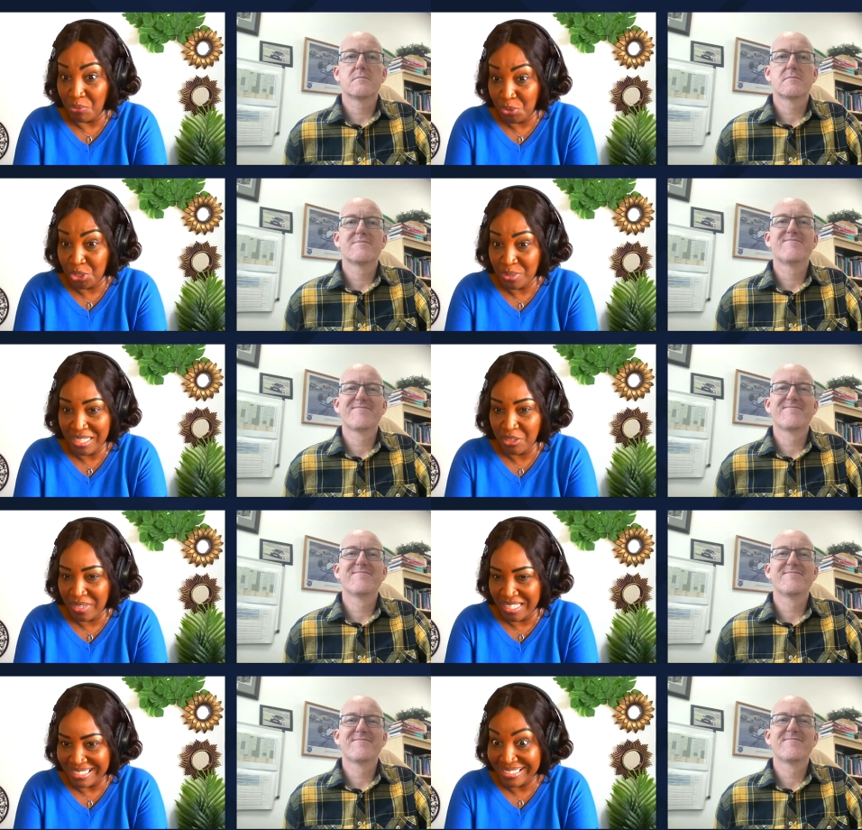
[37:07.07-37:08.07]
Speaker 1: Would you say
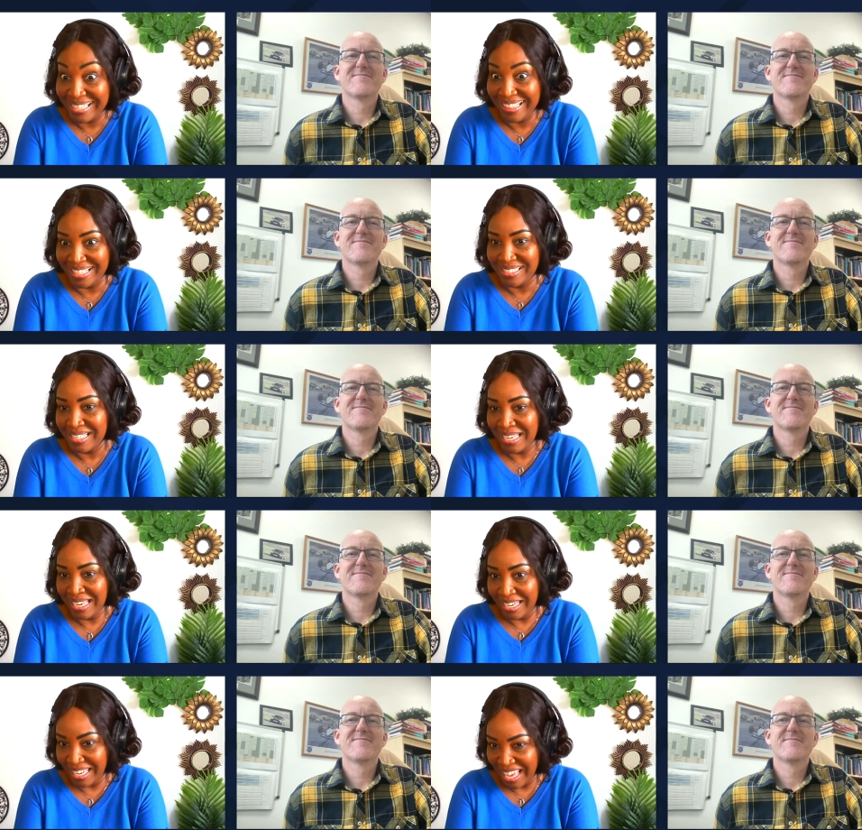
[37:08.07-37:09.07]
you can see this
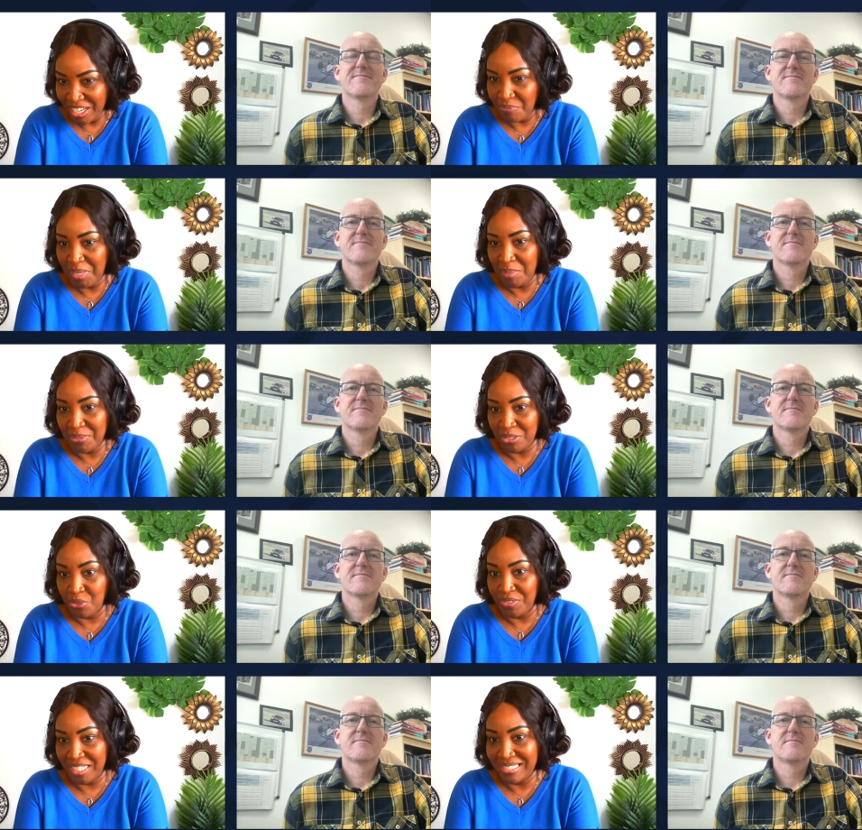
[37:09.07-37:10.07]
life
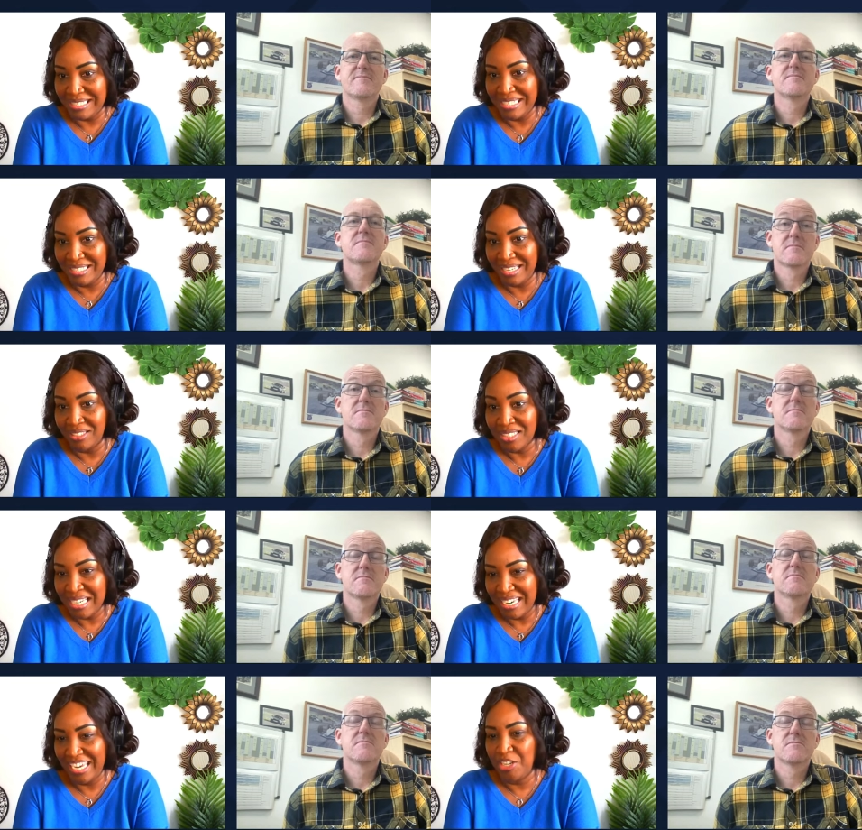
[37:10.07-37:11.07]
purpose you've just detailed
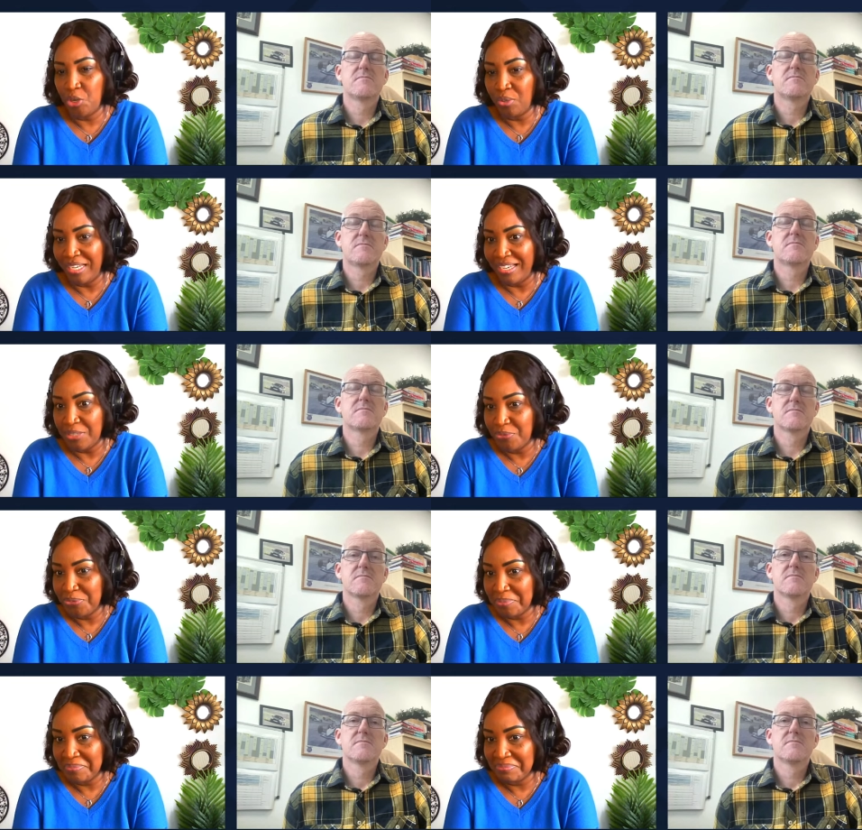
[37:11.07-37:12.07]
in your own life?
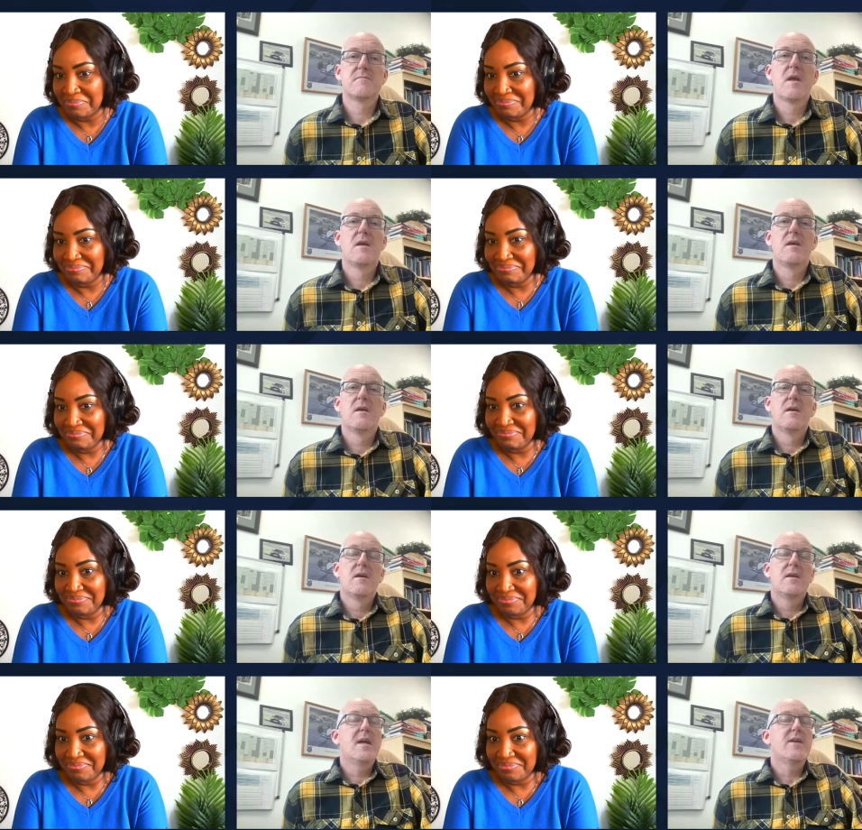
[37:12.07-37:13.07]

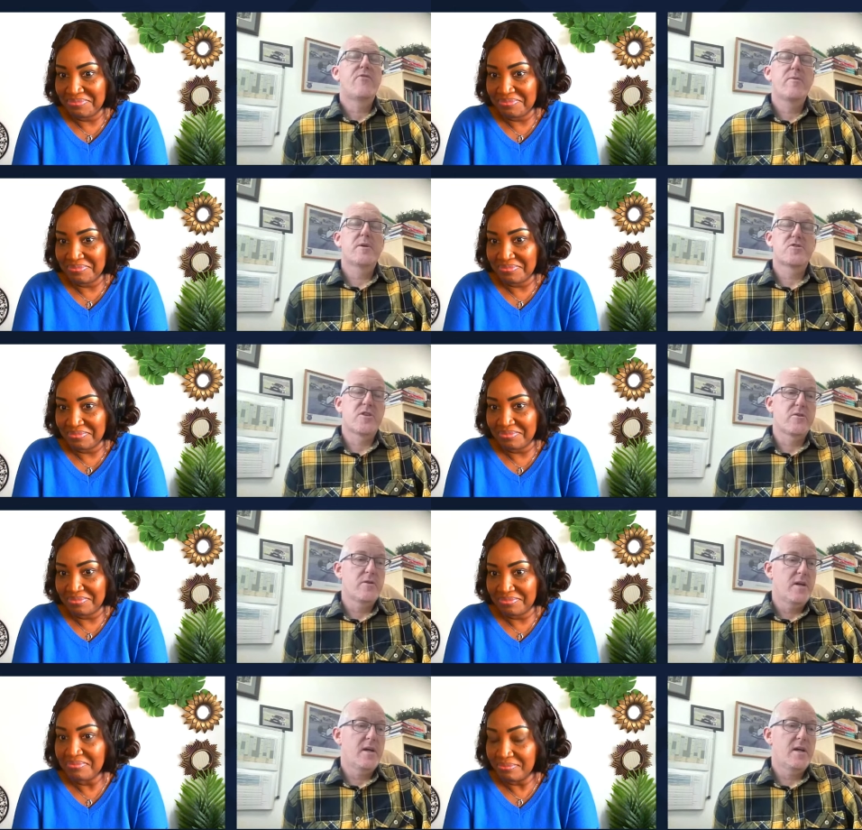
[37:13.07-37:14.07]
Speaker 2: Yeah, very much
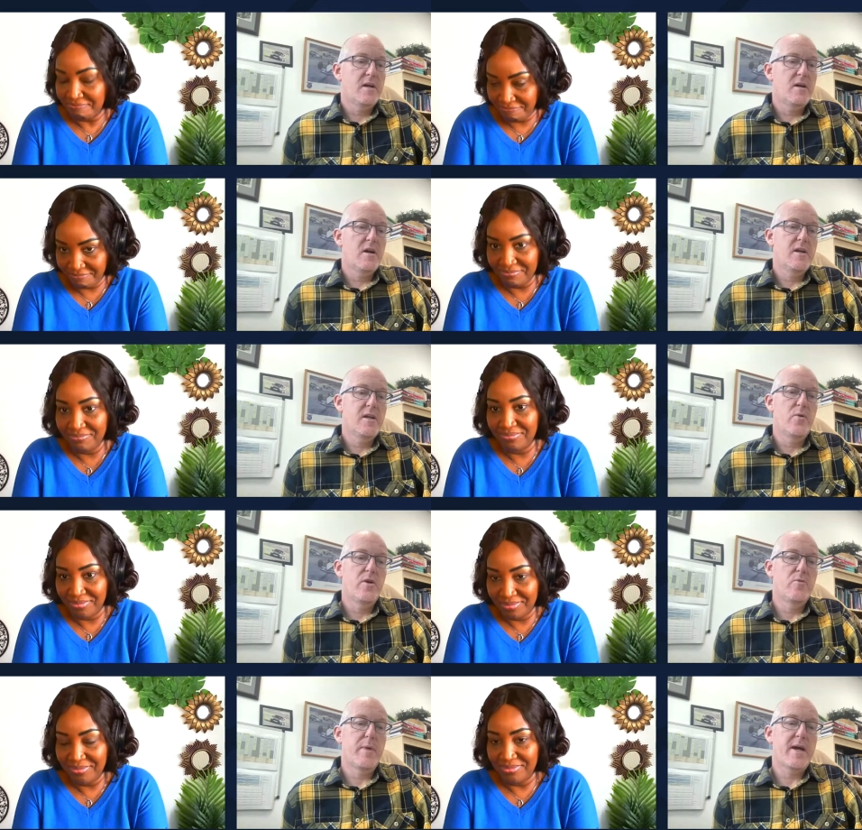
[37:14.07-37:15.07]
so. Uh, I, you
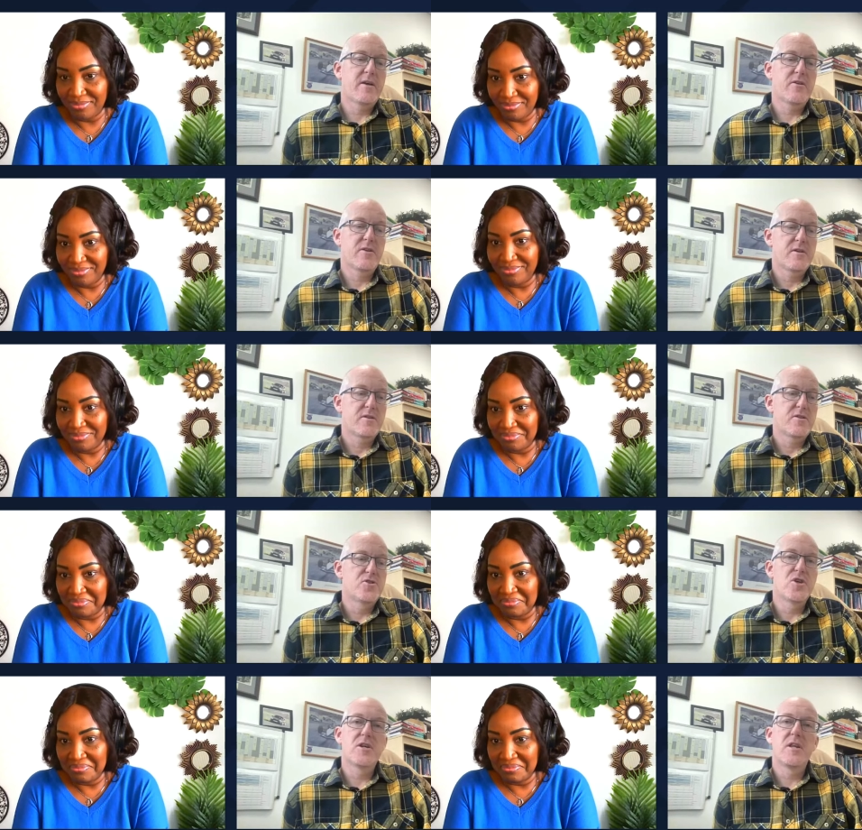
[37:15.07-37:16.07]
know, I look back at the
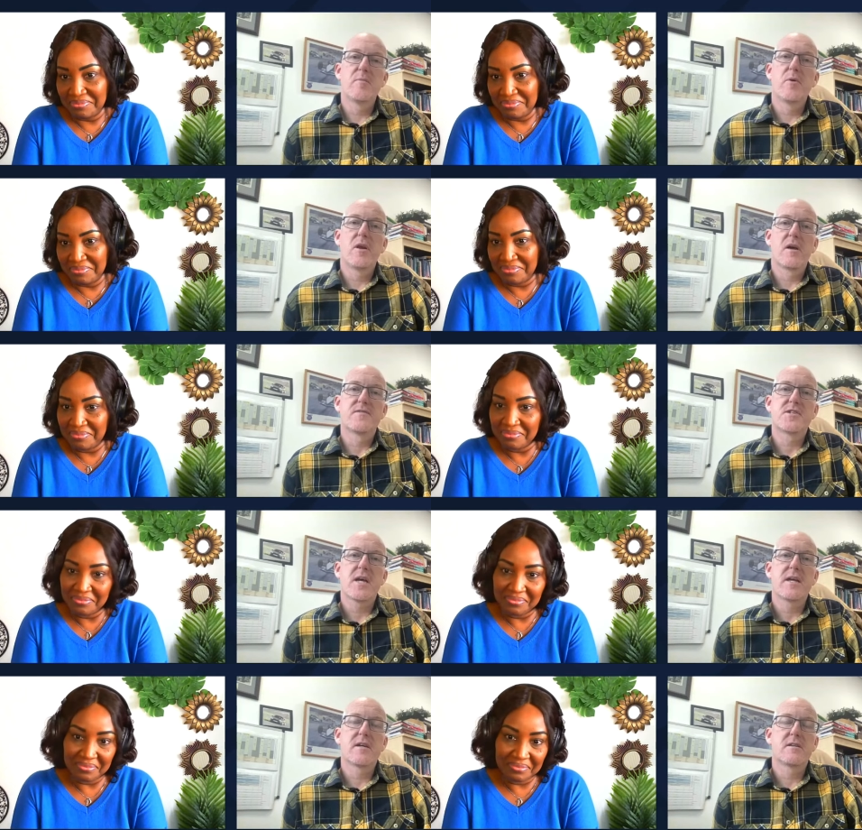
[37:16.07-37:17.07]
the journey that my life's
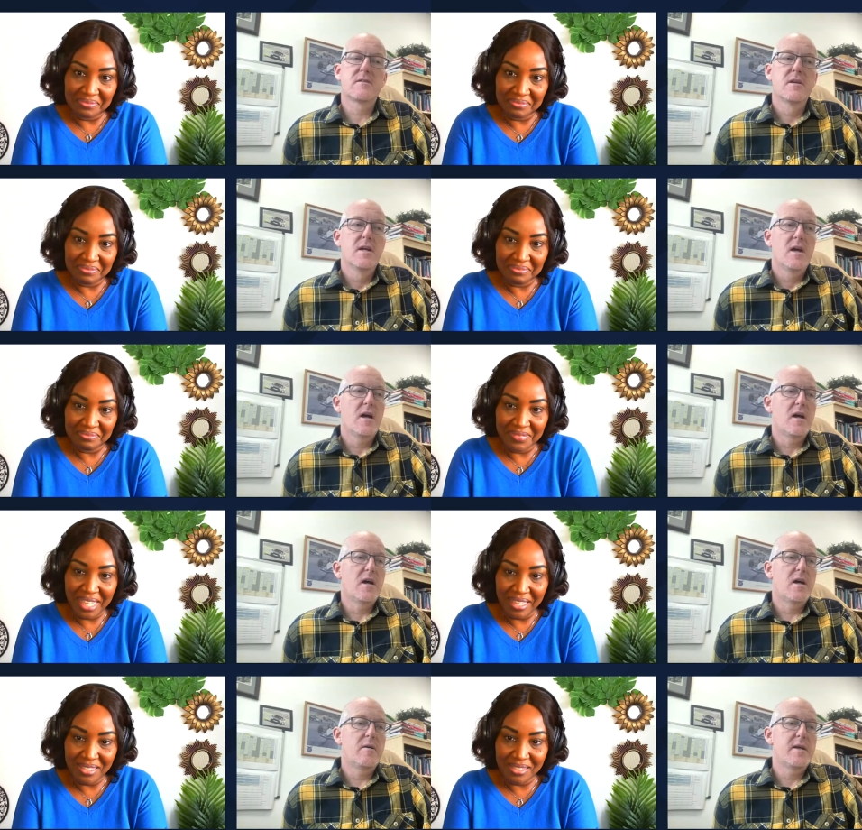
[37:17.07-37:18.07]
taken
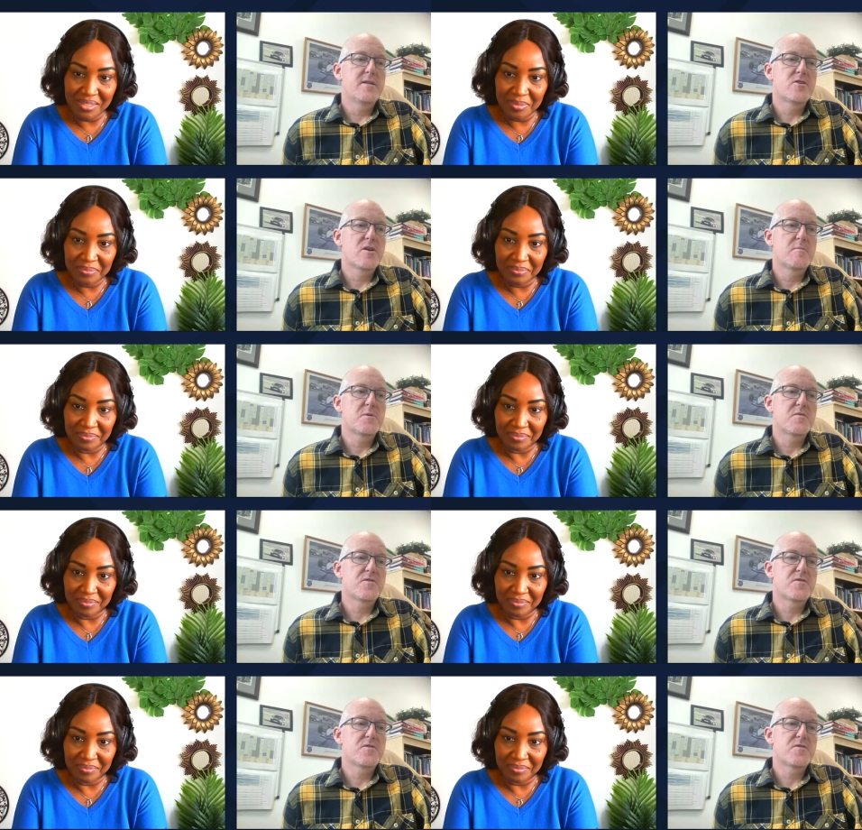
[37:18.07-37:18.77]
uh, yes. in terms of